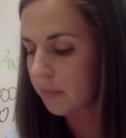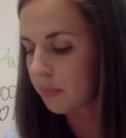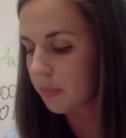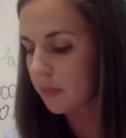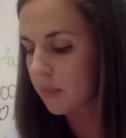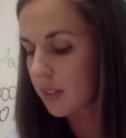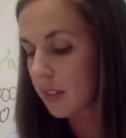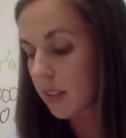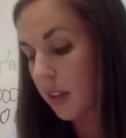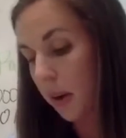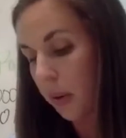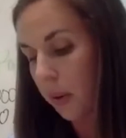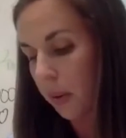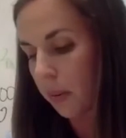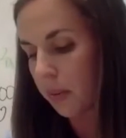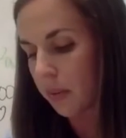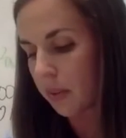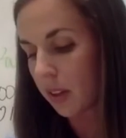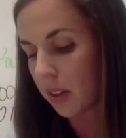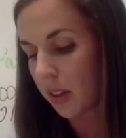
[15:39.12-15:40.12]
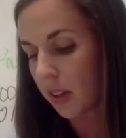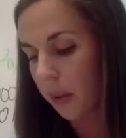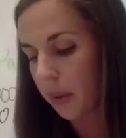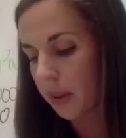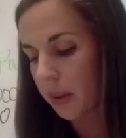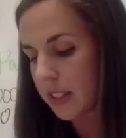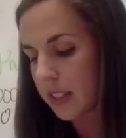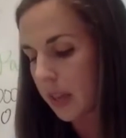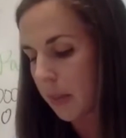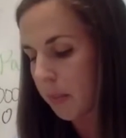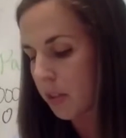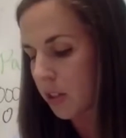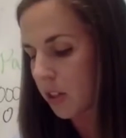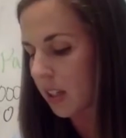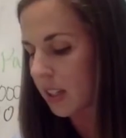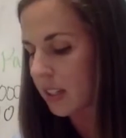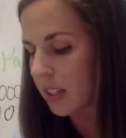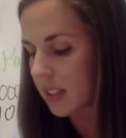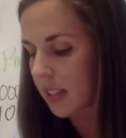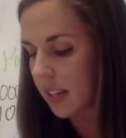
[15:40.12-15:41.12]
So the lowest temperature
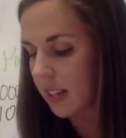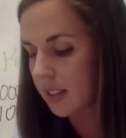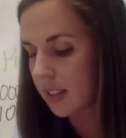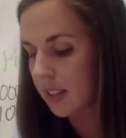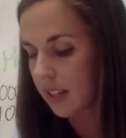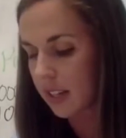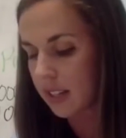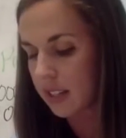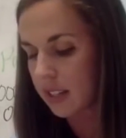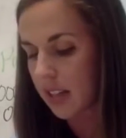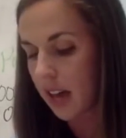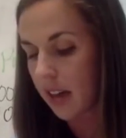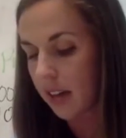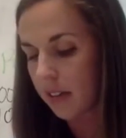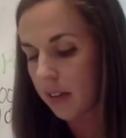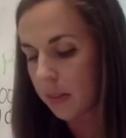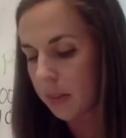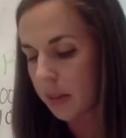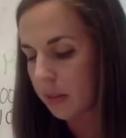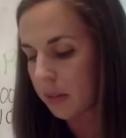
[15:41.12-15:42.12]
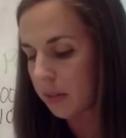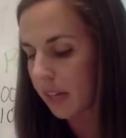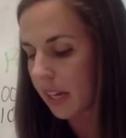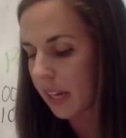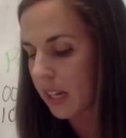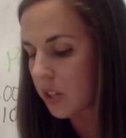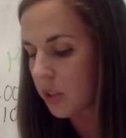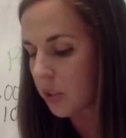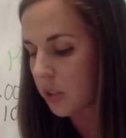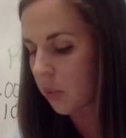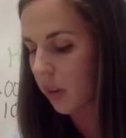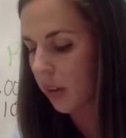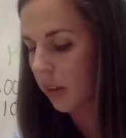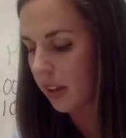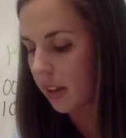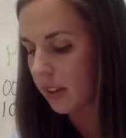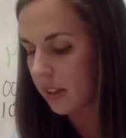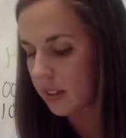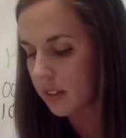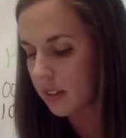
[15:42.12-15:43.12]
it says that has ever been reached
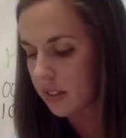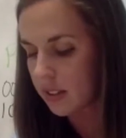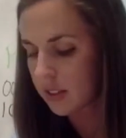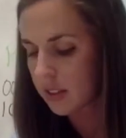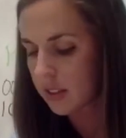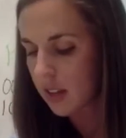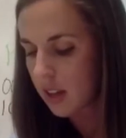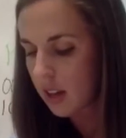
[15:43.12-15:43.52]
was